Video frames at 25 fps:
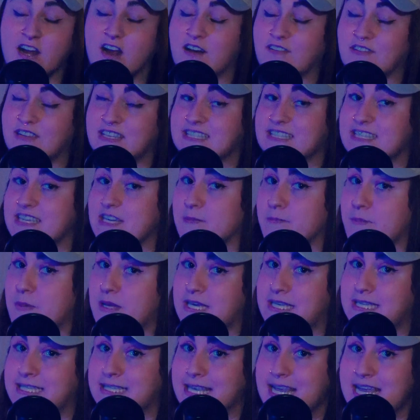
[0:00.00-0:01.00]
obviously it
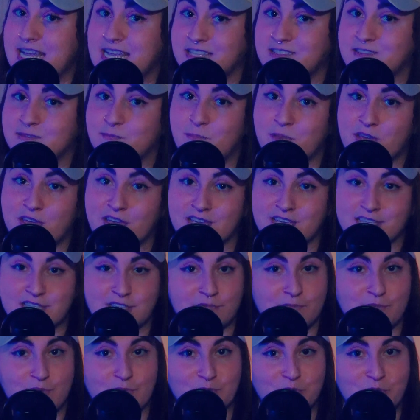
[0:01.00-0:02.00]
makes sense because
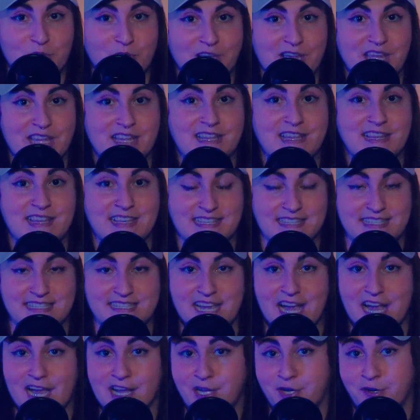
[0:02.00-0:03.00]
if you look at this
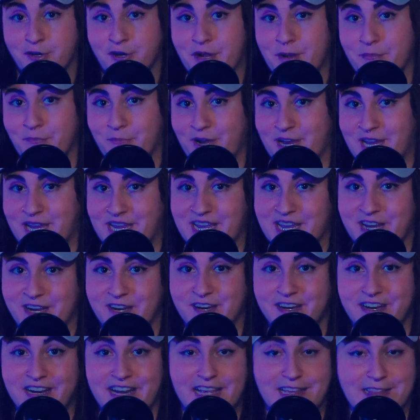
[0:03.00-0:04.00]
diagram right
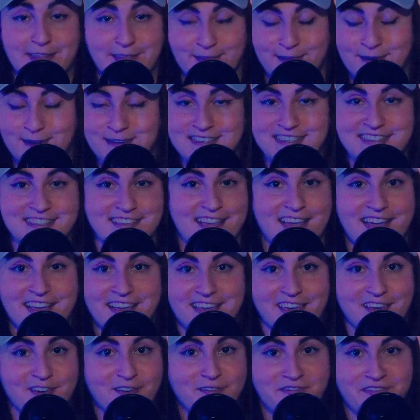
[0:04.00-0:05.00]
here, it looks like a